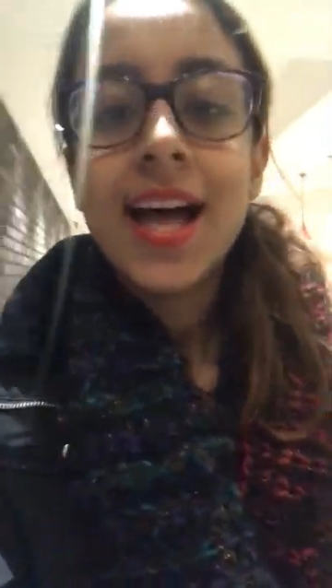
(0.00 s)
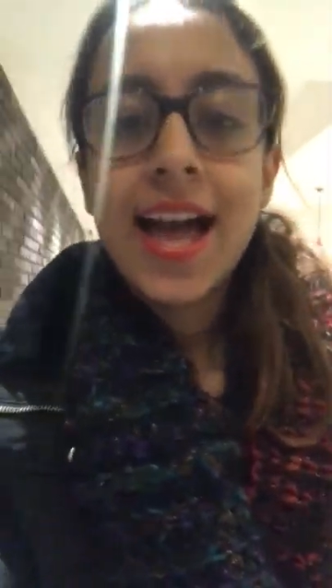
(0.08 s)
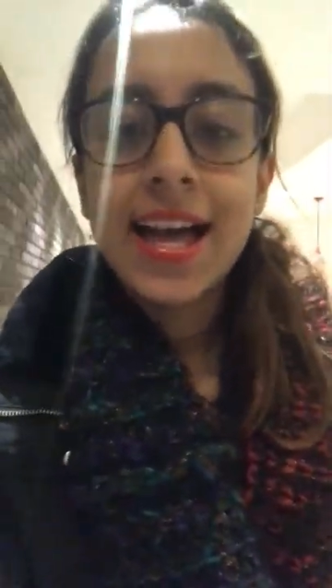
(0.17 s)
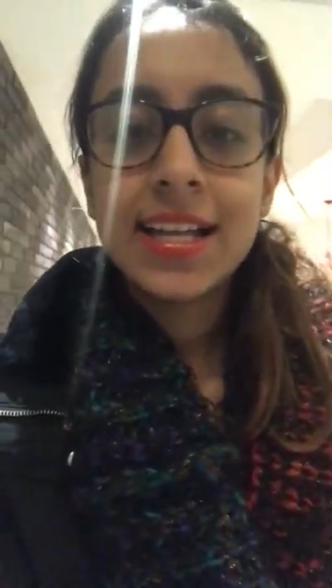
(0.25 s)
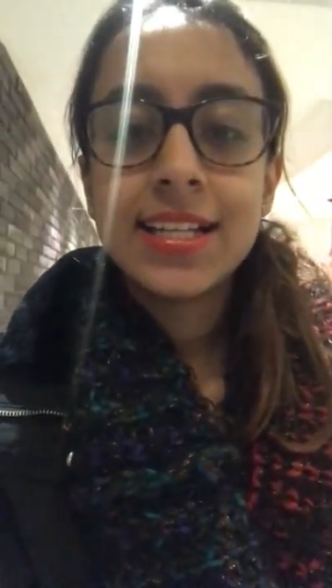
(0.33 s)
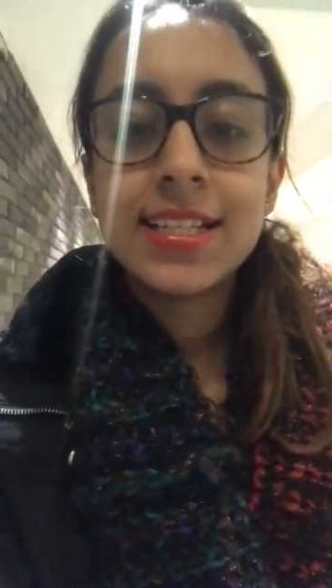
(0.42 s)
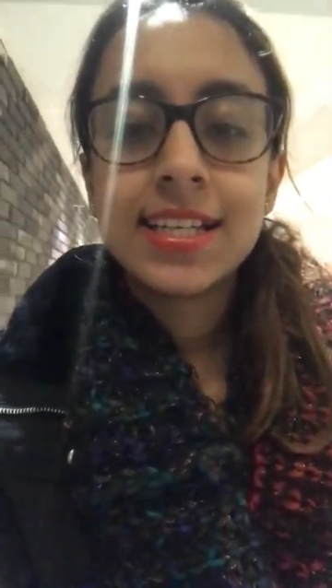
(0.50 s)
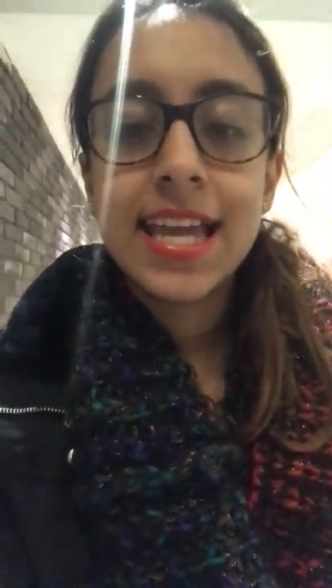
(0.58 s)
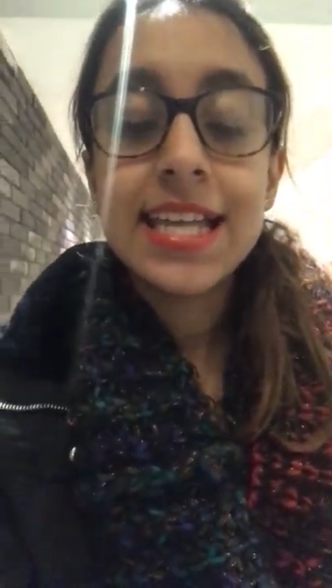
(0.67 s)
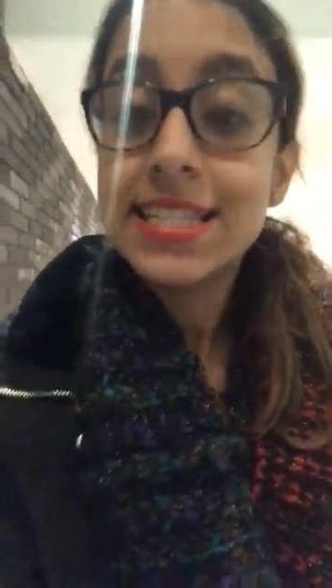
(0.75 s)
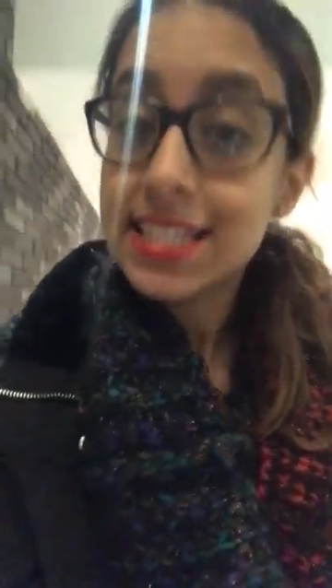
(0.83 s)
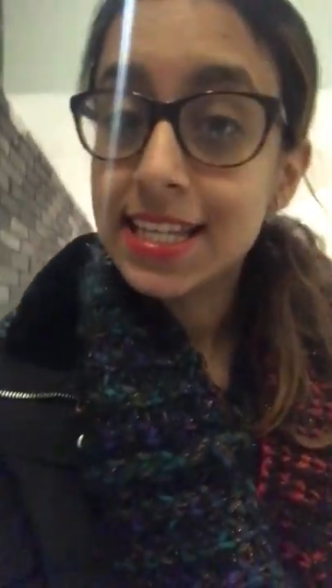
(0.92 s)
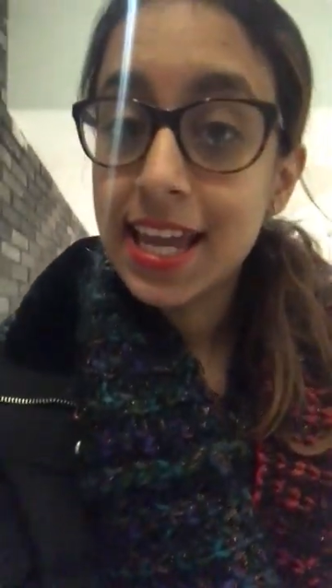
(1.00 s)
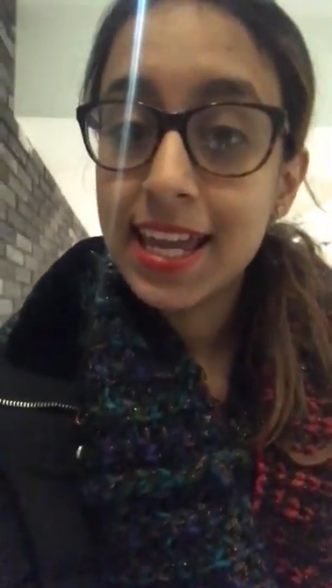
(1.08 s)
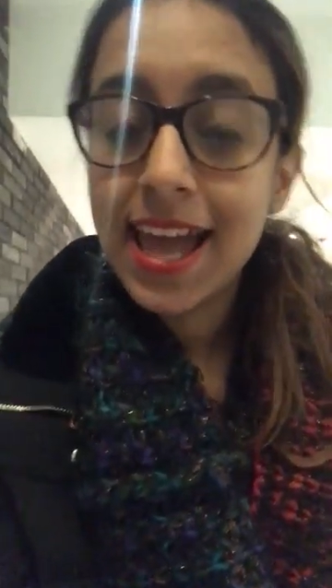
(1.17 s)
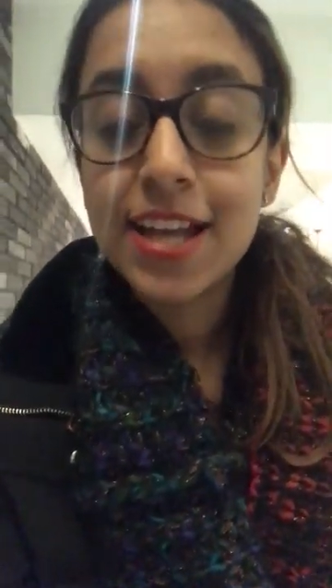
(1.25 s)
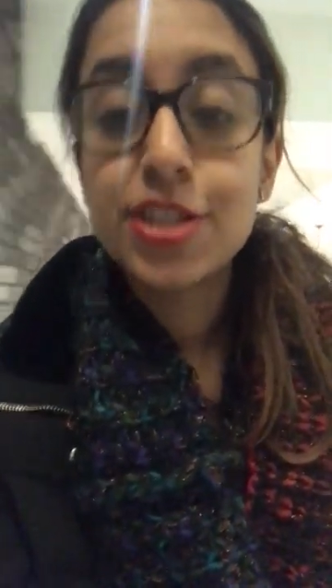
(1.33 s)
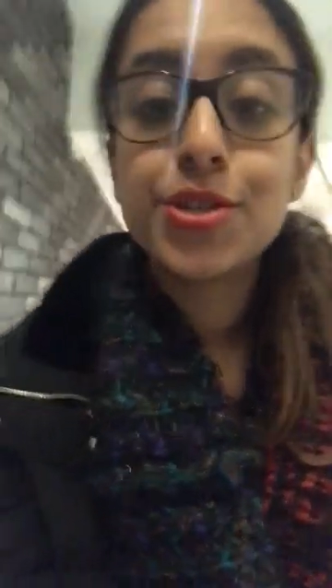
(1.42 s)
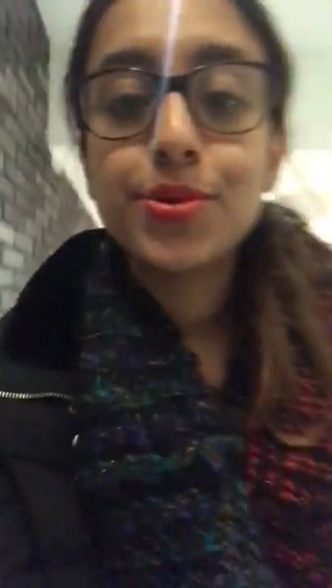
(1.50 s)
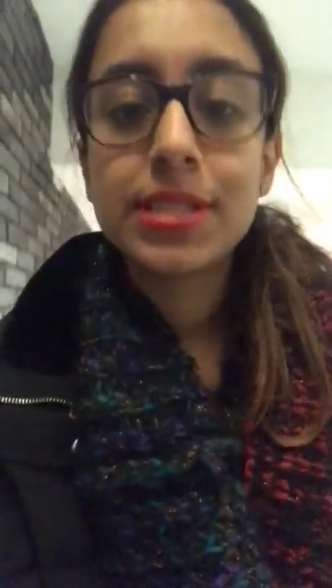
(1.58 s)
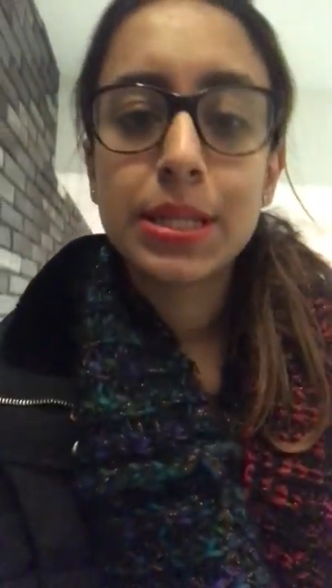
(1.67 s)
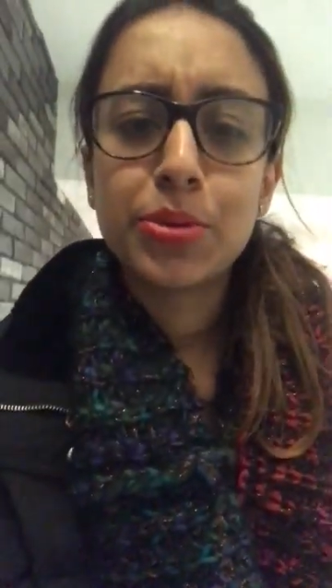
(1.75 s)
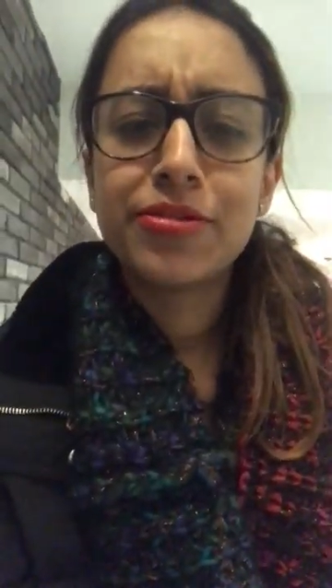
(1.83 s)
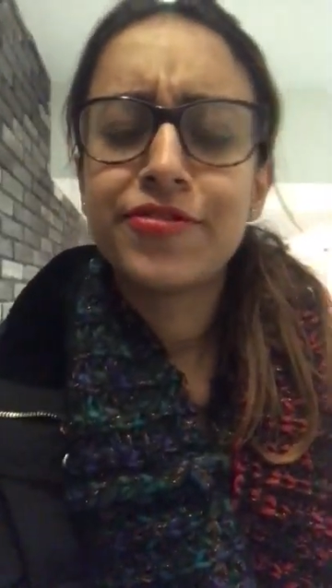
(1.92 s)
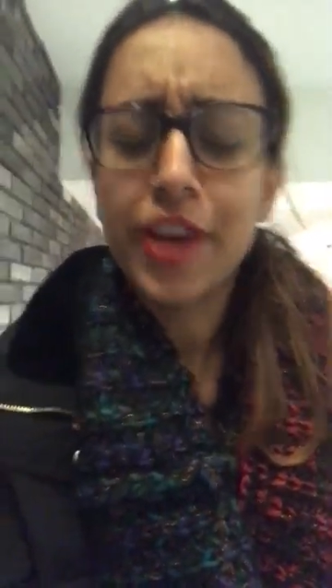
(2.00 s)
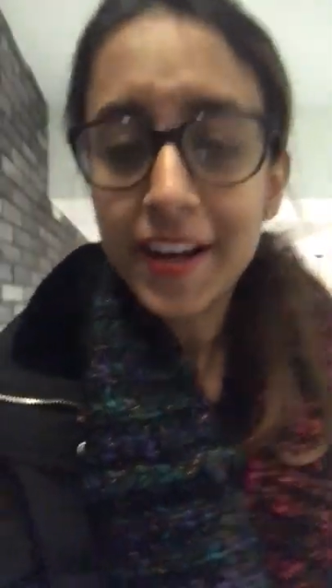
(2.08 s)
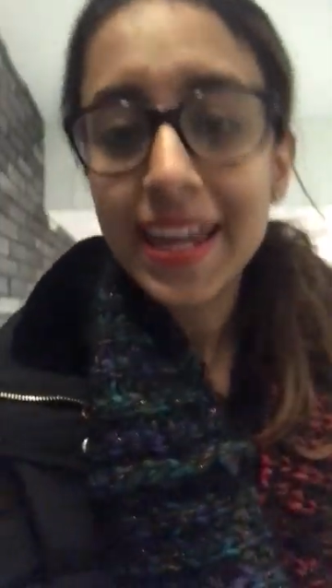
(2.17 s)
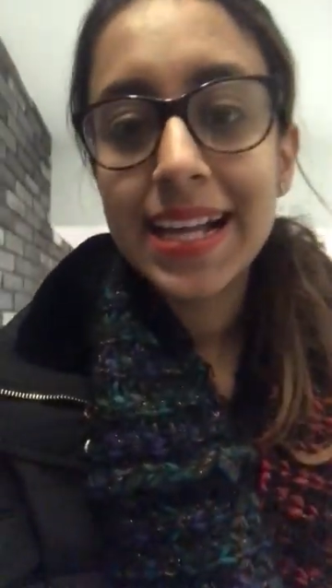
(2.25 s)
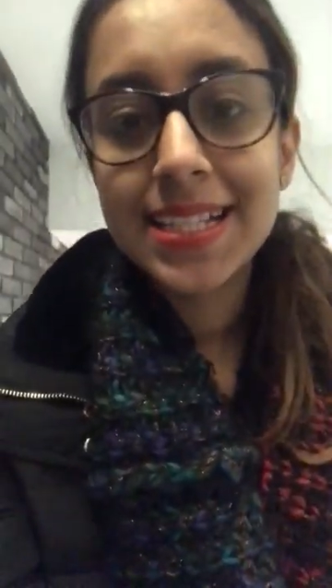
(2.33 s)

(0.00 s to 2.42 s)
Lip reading: And yesterday and Tuesday were very